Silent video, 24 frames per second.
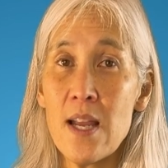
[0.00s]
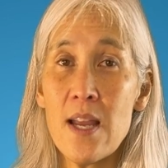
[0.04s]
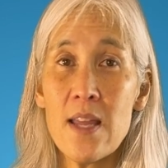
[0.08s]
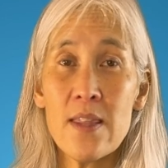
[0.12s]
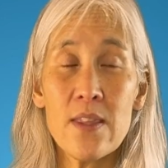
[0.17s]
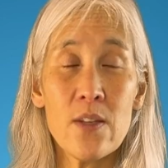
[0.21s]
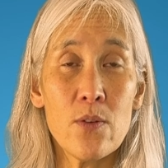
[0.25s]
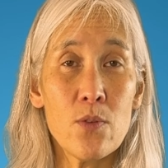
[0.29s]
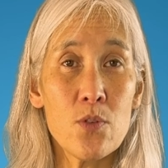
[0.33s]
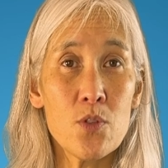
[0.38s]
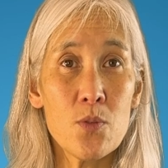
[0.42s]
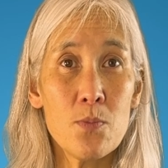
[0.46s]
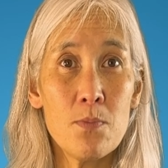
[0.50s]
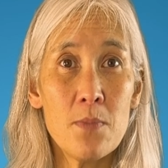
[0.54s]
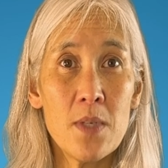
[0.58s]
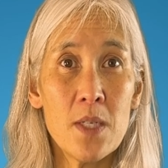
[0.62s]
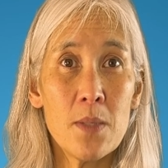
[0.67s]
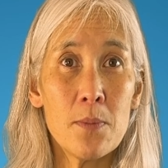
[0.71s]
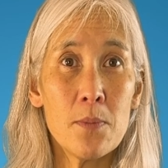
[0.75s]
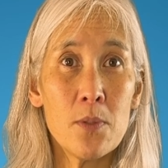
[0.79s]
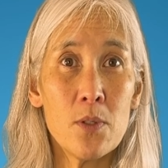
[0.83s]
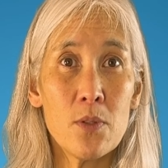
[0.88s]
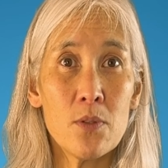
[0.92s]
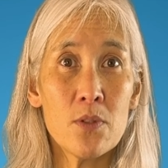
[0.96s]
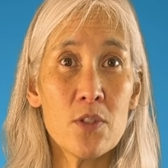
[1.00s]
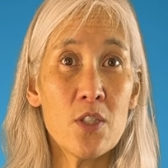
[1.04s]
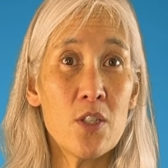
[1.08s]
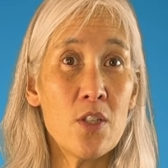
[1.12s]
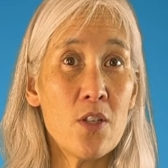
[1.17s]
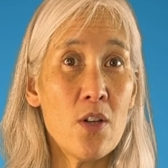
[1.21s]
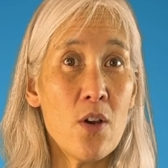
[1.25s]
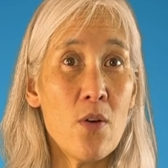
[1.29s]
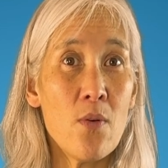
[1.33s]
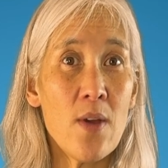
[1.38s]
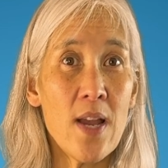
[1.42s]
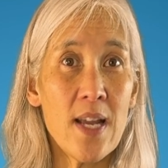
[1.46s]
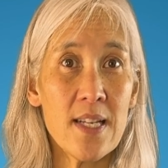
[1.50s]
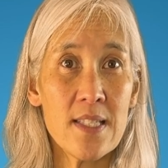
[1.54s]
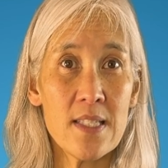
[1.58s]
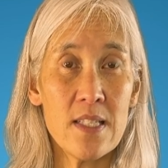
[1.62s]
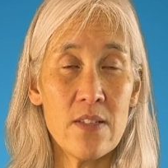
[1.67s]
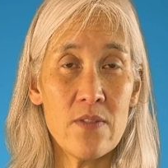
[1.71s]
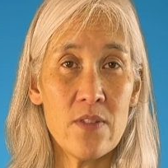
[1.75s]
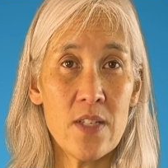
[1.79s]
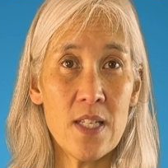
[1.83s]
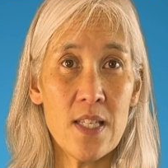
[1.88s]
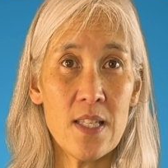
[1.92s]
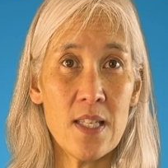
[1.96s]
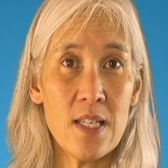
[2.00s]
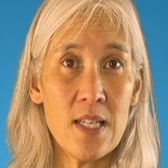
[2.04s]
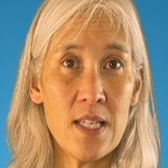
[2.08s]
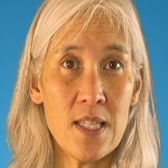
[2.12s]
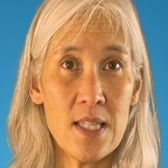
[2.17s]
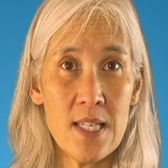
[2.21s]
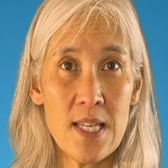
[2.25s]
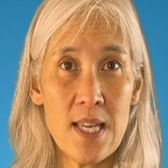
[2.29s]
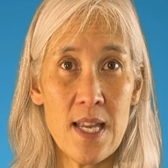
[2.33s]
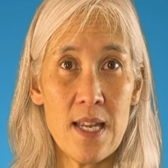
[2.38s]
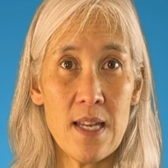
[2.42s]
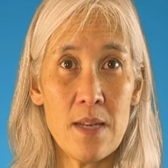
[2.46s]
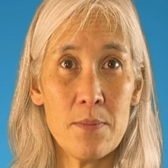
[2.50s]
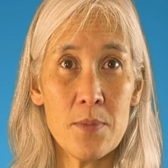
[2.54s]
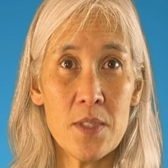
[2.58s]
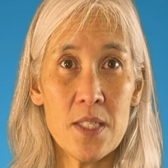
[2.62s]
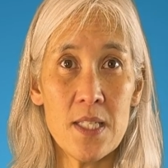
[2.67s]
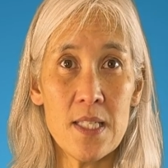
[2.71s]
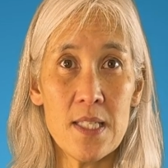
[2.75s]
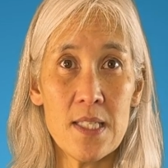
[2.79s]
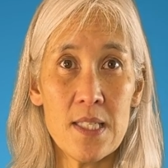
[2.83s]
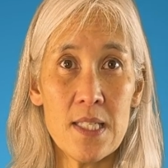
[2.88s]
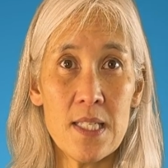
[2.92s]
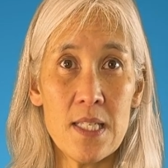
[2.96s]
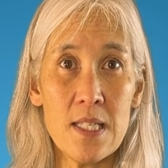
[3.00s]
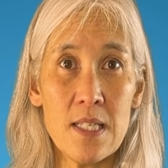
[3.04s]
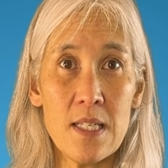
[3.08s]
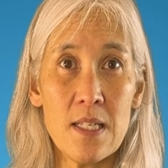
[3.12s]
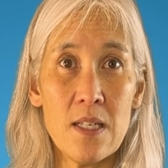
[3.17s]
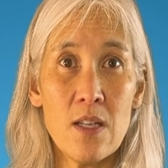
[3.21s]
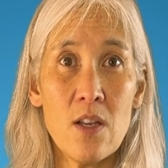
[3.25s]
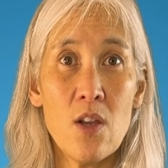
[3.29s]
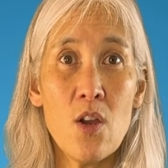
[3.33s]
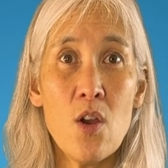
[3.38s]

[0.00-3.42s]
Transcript: there was minimal to no activity in the AMCC,